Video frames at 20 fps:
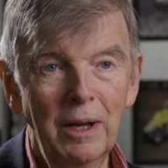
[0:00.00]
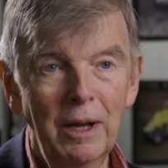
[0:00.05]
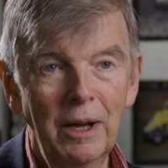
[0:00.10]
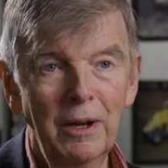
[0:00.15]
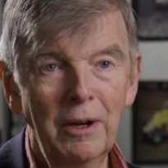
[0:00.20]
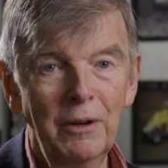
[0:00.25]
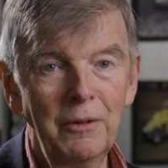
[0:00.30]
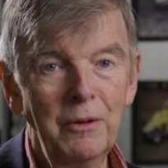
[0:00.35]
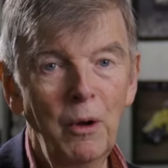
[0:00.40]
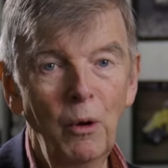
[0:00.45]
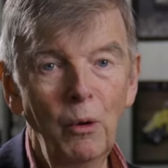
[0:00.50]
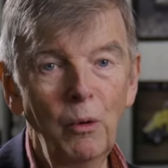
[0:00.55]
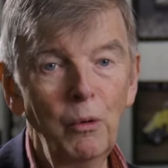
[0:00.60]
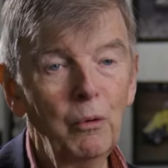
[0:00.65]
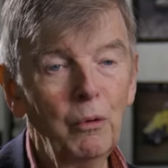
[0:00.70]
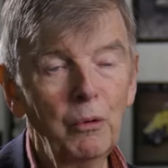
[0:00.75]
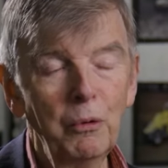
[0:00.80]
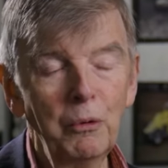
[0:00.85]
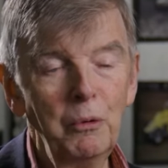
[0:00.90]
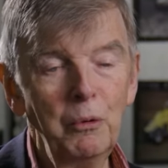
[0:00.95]
no
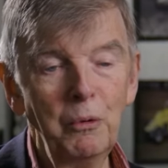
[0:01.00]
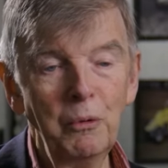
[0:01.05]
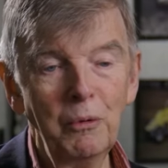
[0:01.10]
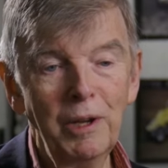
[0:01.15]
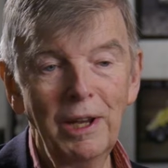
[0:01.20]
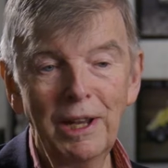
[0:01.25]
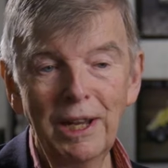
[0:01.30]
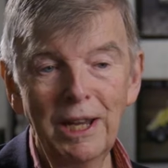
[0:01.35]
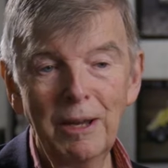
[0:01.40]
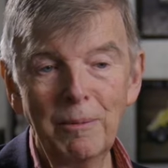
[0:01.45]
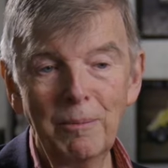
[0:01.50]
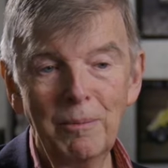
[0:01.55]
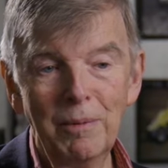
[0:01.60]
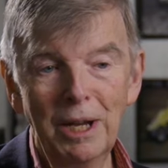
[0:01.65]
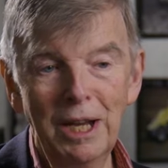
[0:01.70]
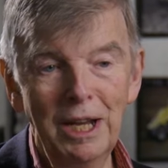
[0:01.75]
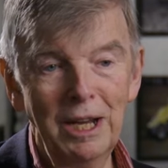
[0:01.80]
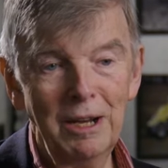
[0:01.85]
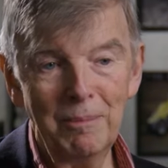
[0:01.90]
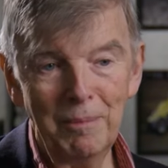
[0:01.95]
crew came
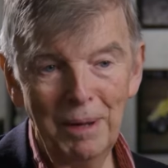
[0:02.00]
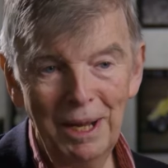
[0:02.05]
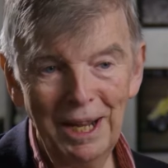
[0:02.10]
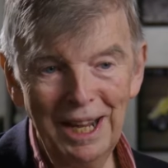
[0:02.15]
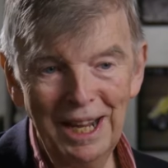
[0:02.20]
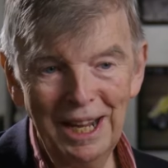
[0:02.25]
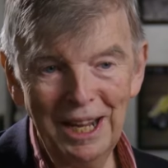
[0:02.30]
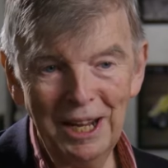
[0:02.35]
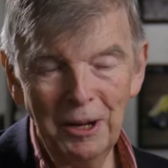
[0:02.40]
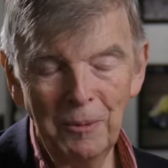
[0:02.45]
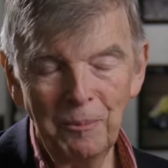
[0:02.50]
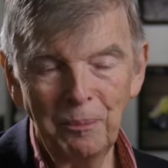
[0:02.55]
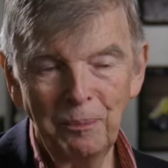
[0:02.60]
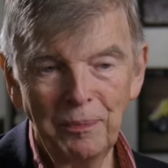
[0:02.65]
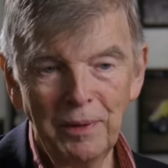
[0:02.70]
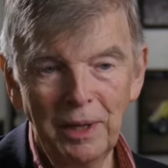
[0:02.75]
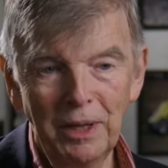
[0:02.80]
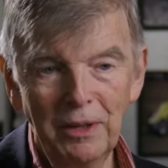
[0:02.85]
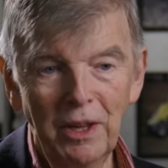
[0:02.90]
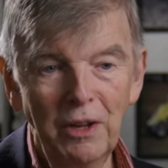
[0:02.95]
in May.
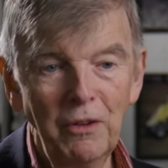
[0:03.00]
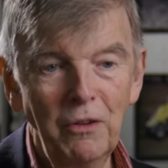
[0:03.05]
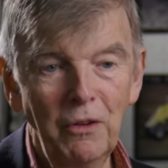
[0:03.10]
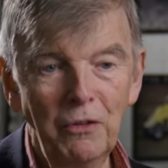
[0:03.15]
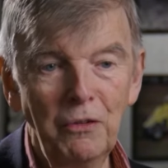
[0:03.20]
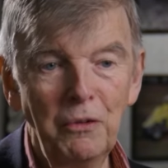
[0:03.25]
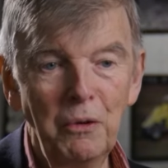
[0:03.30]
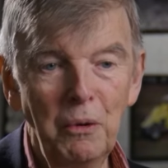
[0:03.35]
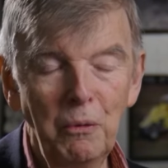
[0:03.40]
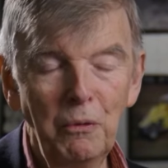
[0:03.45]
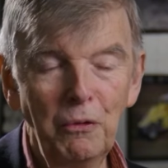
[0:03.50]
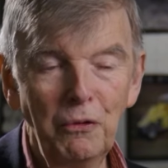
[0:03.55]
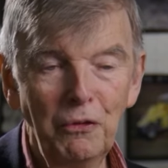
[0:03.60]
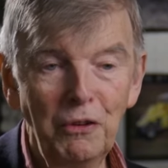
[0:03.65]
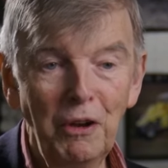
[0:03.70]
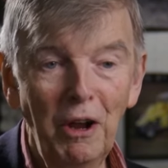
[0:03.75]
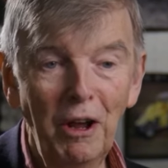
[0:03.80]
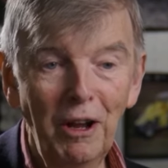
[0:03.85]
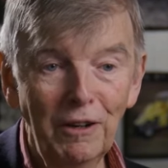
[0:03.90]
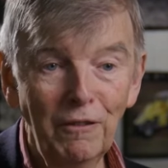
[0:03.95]
They just used
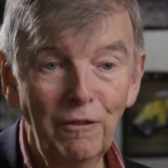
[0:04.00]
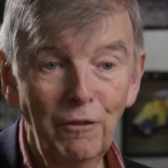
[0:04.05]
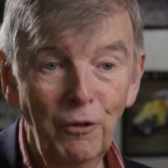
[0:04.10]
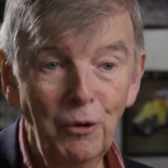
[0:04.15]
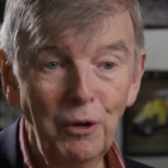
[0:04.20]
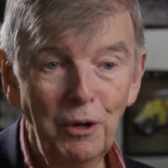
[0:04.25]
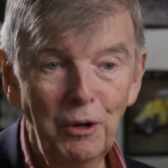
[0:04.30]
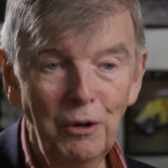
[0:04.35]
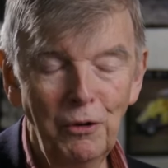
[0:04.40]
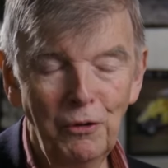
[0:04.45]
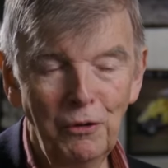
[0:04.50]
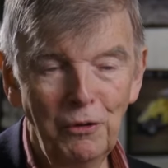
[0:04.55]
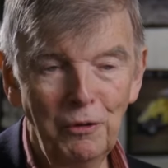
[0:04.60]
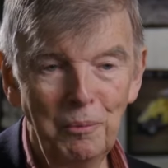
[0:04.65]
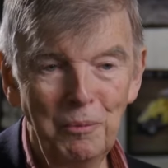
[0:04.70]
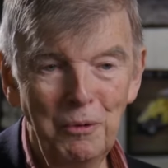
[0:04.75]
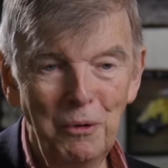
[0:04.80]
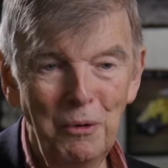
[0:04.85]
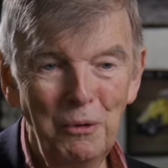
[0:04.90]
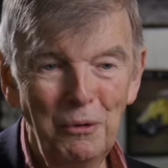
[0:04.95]
stock footage
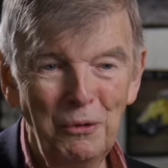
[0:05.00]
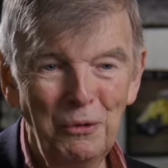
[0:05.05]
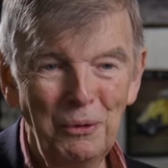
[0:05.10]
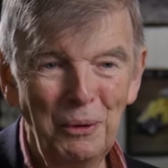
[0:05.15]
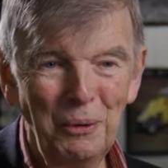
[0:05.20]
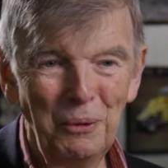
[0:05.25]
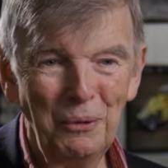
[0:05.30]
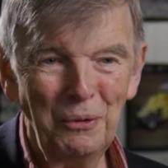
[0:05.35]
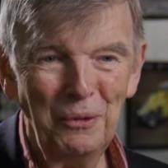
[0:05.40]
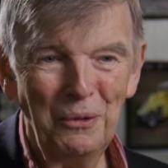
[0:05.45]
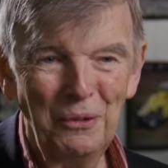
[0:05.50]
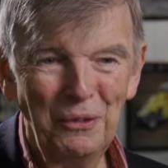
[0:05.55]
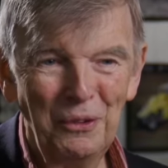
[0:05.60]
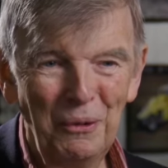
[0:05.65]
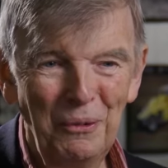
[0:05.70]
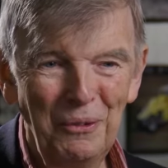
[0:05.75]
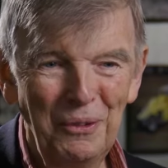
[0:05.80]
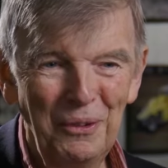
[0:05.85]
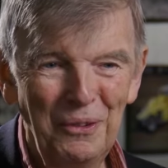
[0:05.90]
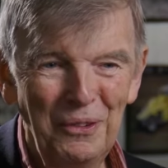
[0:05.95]
from newsreels and
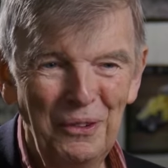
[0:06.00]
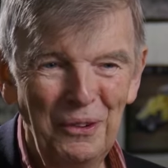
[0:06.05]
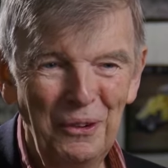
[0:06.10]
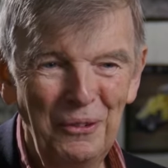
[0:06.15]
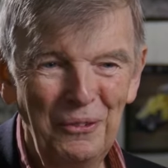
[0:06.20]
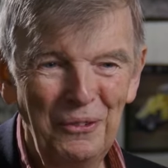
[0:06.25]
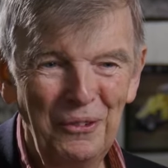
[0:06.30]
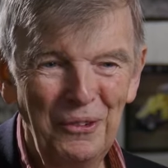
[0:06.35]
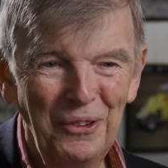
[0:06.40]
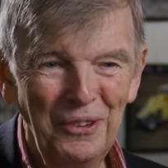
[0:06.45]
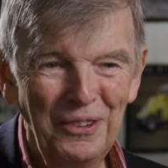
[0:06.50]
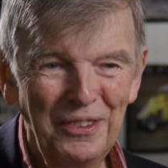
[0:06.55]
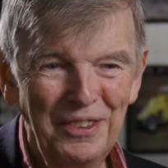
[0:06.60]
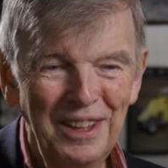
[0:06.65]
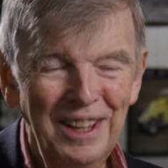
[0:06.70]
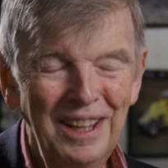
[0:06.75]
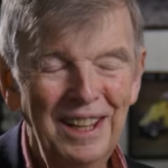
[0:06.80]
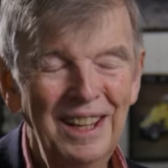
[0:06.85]
so on and so forth.